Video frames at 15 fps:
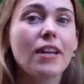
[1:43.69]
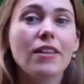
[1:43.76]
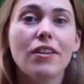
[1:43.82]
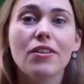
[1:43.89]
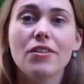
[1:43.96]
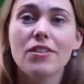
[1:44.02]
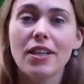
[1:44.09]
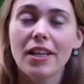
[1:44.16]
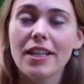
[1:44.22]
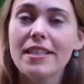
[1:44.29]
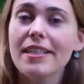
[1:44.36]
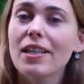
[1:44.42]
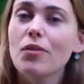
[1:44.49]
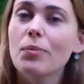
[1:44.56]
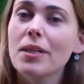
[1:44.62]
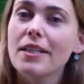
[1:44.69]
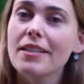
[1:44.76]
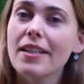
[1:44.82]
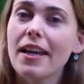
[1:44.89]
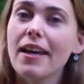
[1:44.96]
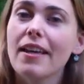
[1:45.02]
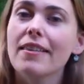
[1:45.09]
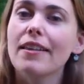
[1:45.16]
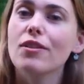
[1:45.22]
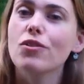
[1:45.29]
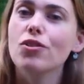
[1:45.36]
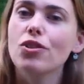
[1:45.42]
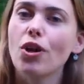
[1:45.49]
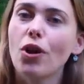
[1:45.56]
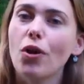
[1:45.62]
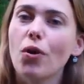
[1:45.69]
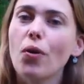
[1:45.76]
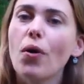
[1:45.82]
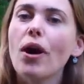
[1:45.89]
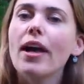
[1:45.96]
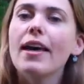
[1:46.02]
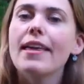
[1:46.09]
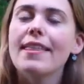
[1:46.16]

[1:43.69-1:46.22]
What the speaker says: There are studies that have been done that show